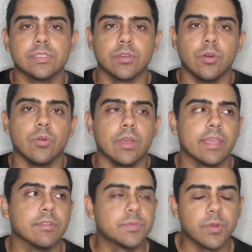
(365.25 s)
So it
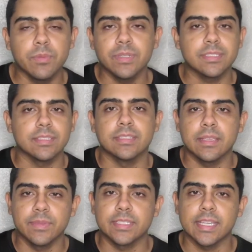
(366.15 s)
was pretty much the
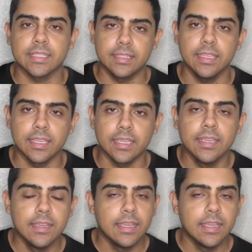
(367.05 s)
same exact thing.